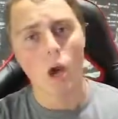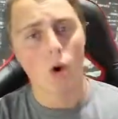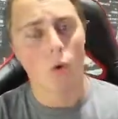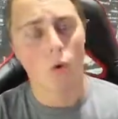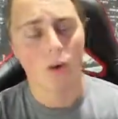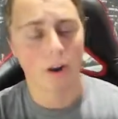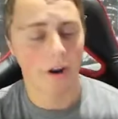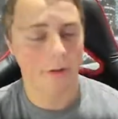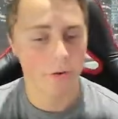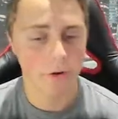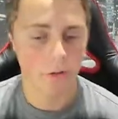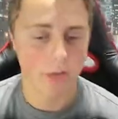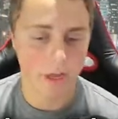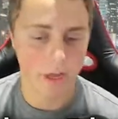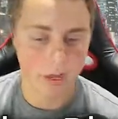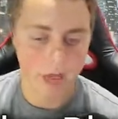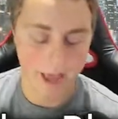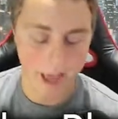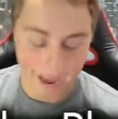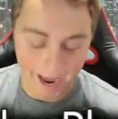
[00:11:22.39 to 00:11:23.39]
whatever
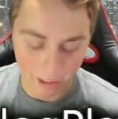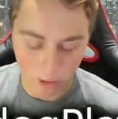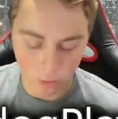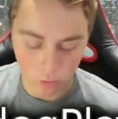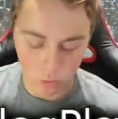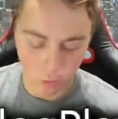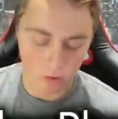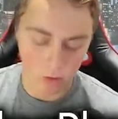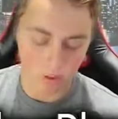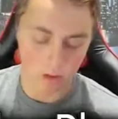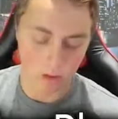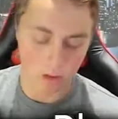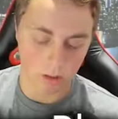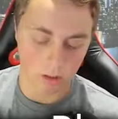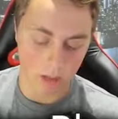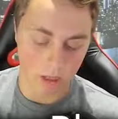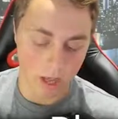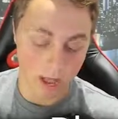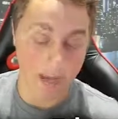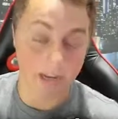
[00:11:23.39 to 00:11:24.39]
the actual
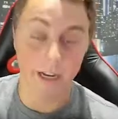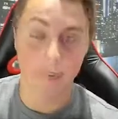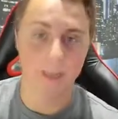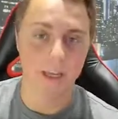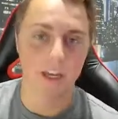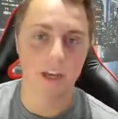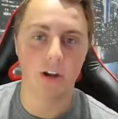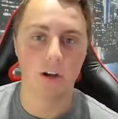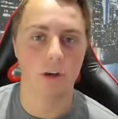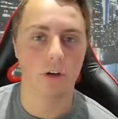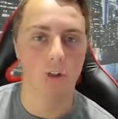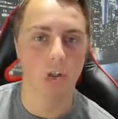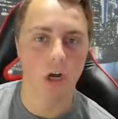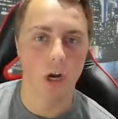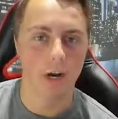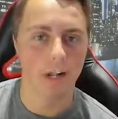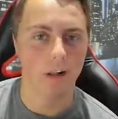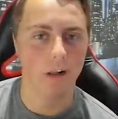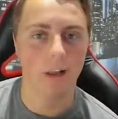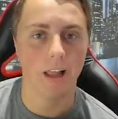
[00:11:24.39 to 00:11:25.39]
item that you're
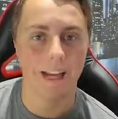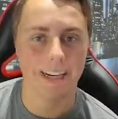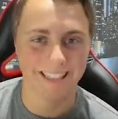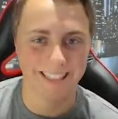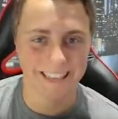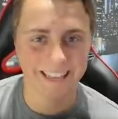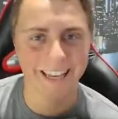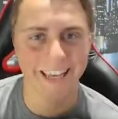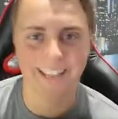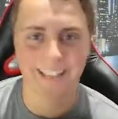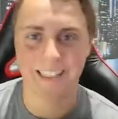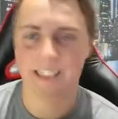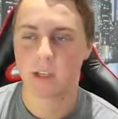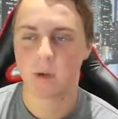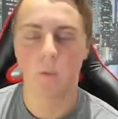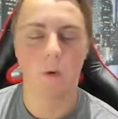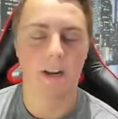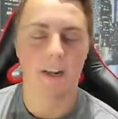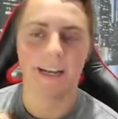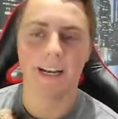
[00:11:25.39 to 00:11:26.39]
trying to collect is. You
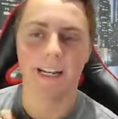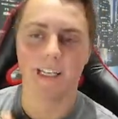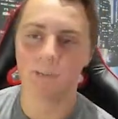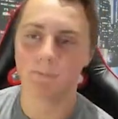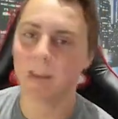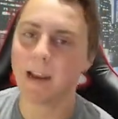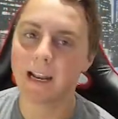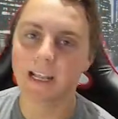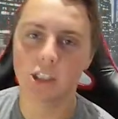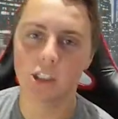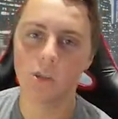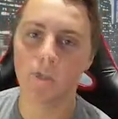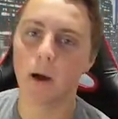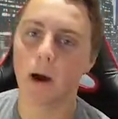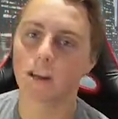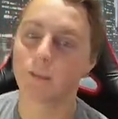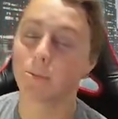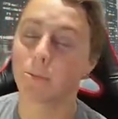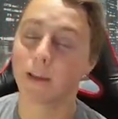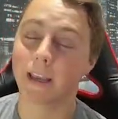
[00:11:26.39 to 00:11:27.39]
want to get as many as you
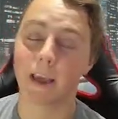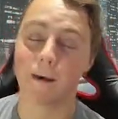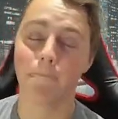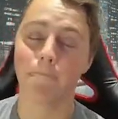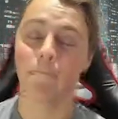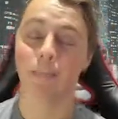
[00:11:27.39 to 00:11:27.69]
possibly can